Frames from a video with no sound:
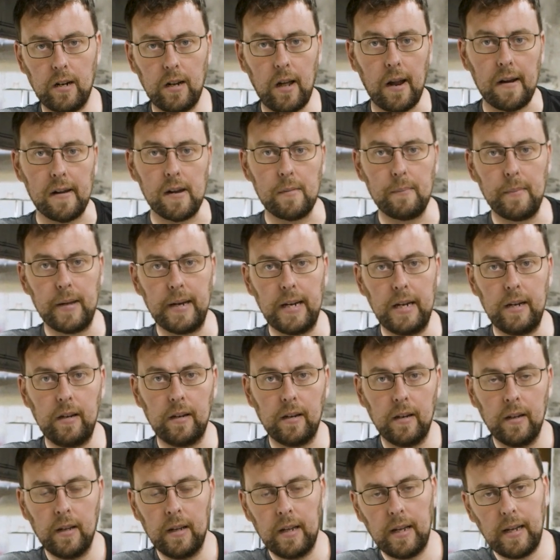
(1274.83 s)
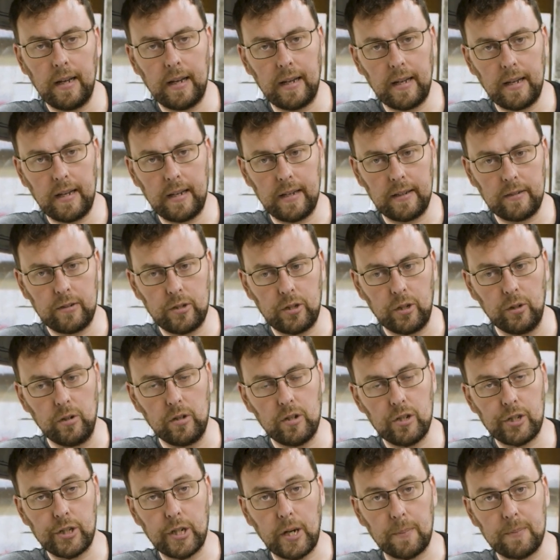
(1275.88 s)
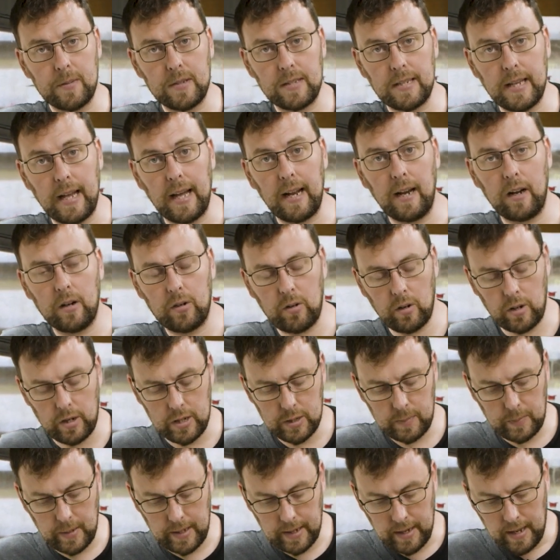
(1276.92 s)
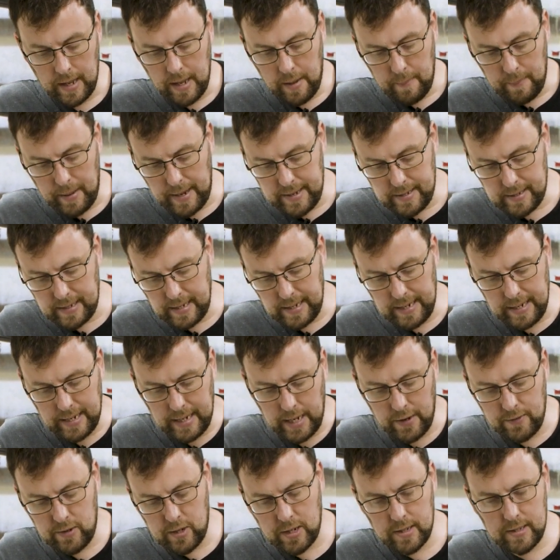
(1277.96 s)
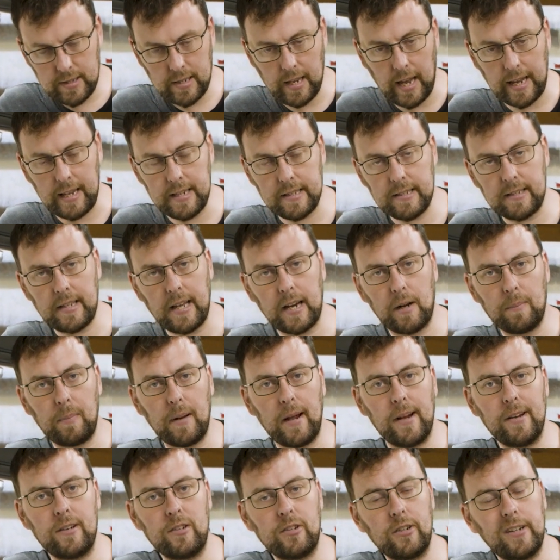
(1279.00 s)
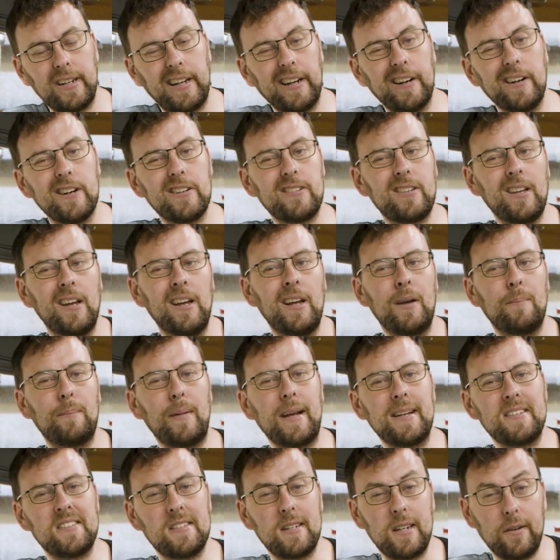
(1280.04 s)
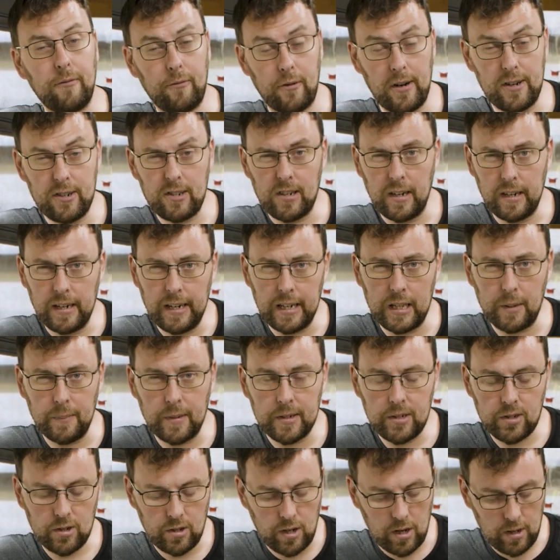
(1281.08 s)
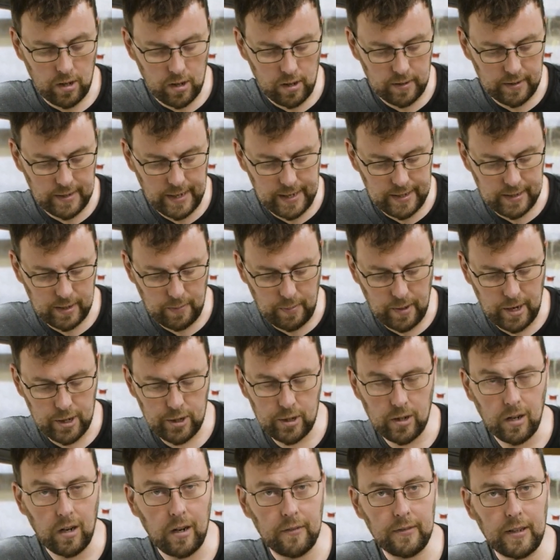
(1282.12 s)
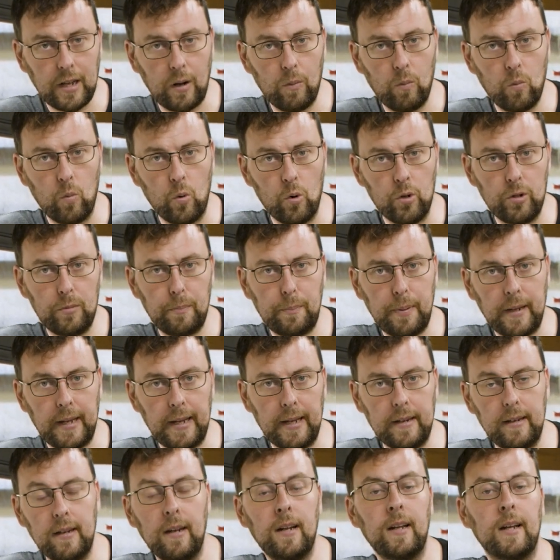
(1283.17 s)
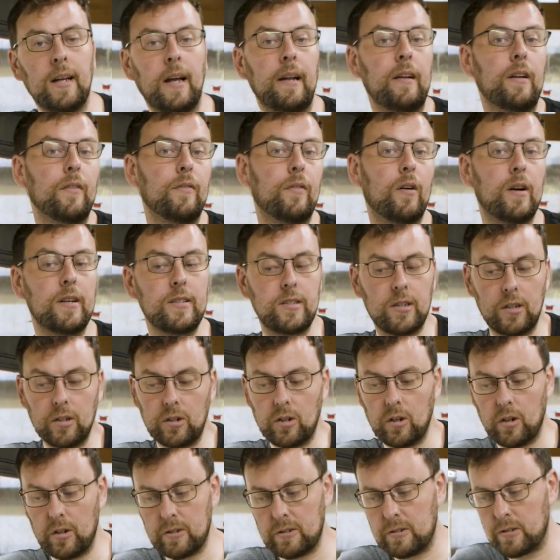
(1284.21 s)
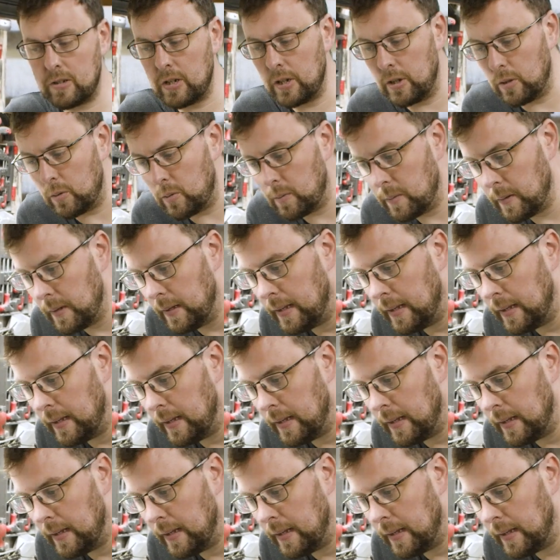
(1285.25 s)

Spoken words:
A lot of the mini tuning shops sell a cross pin. Basically, it gives you a second set of planetary gears, makes the differential a little bit stronger, takes the pressure off that one pin and divides it across two.